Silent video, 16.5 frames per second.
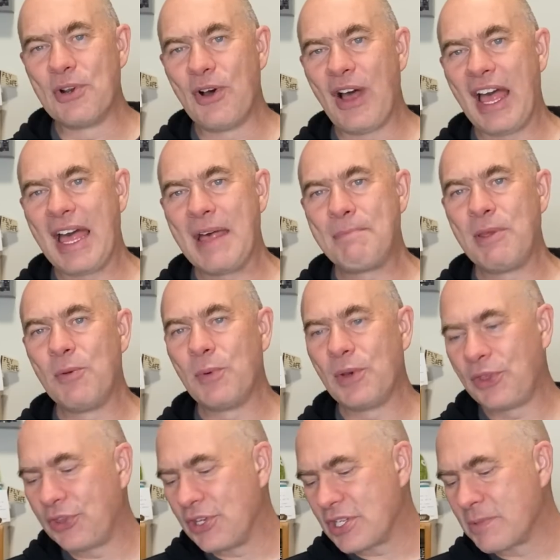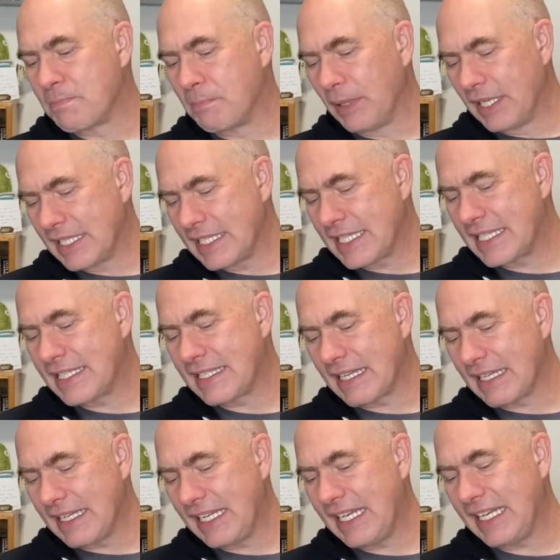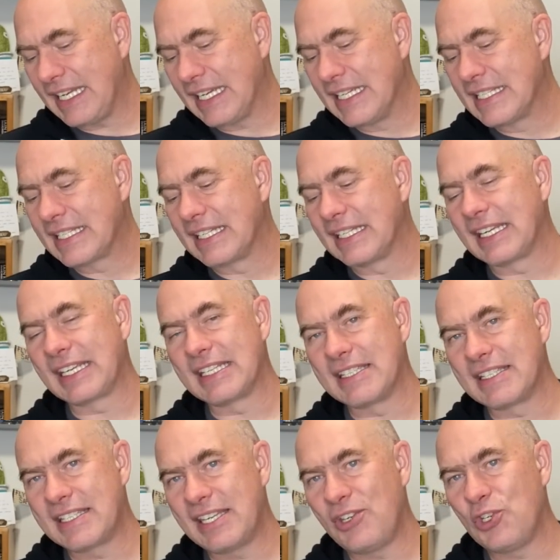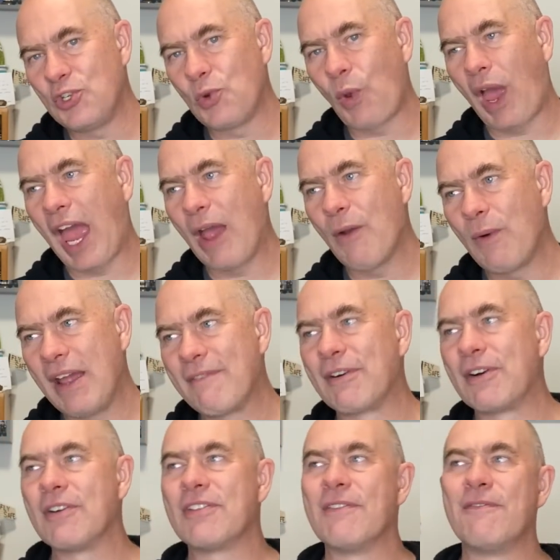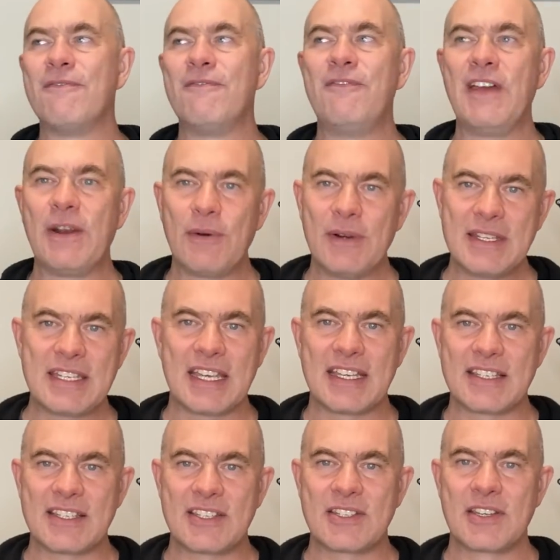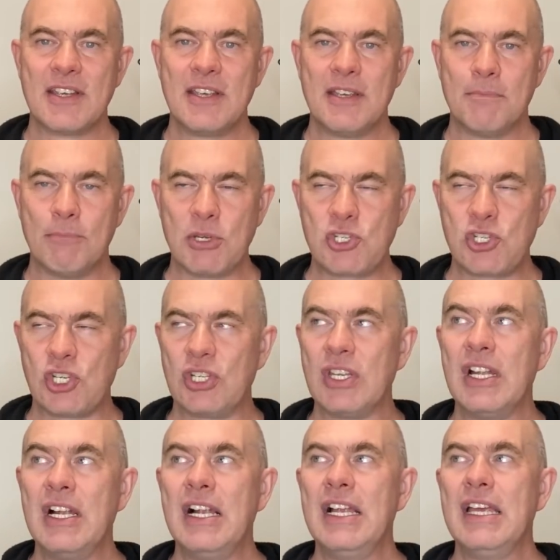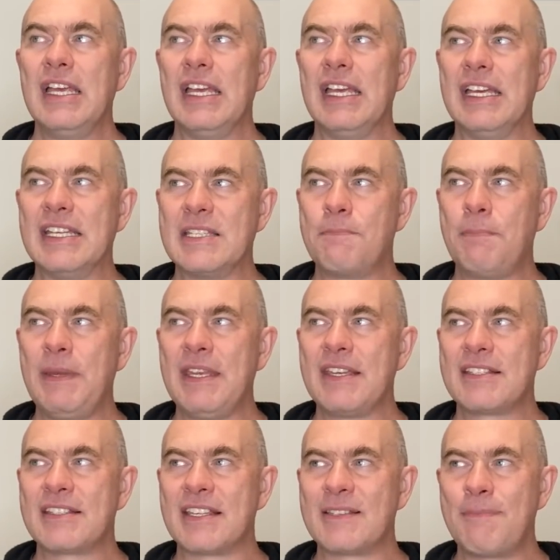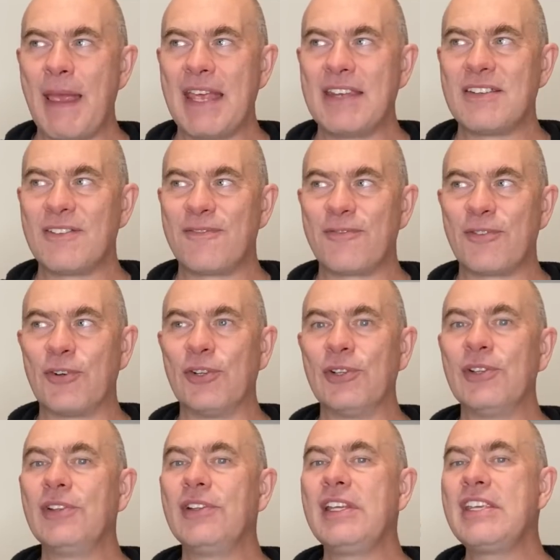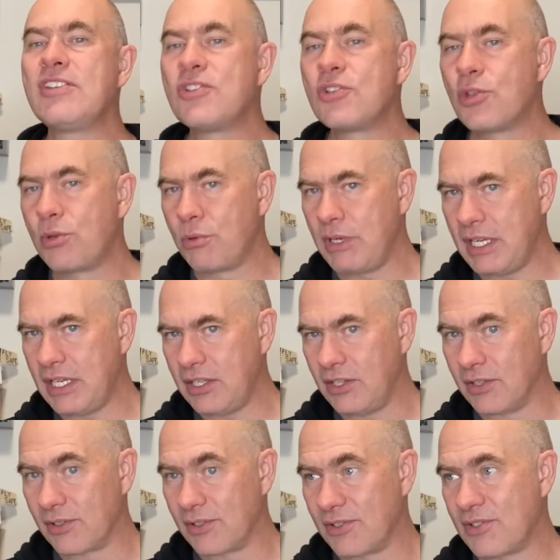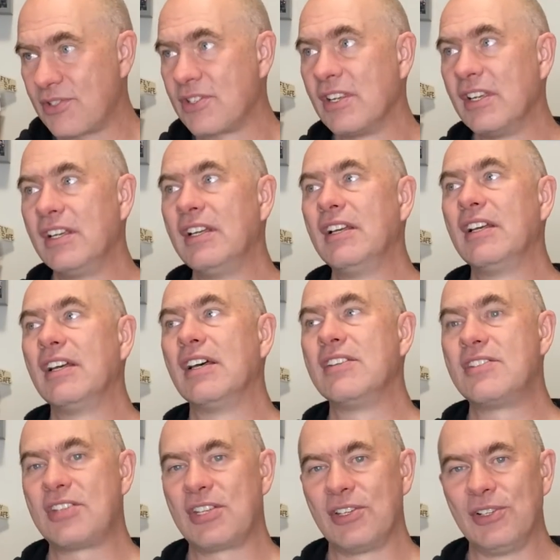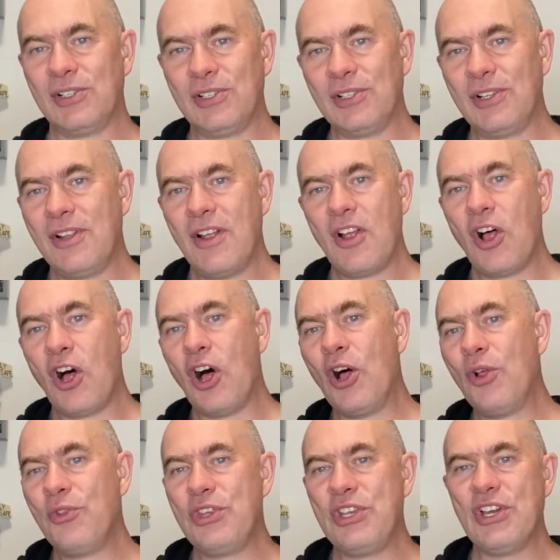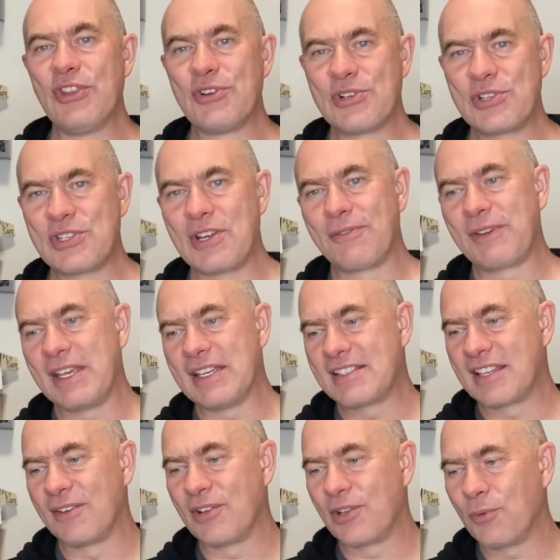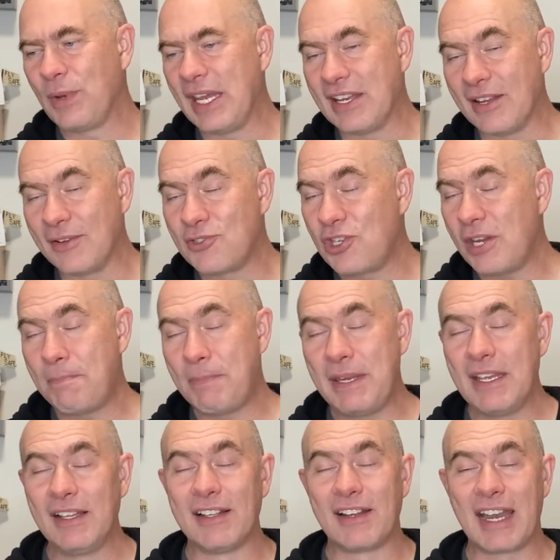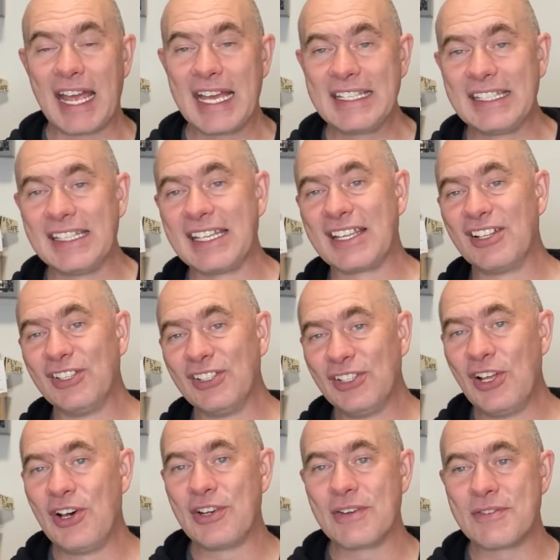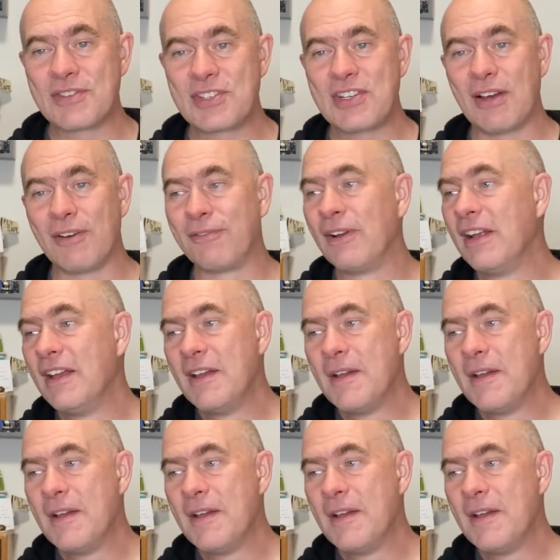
not happy with this, but Psyche is going to continue. However, the Veritas mission is being suspended for at least three years until all the other stuff gets out of the way. Now, JPL are handling a lot of stuff.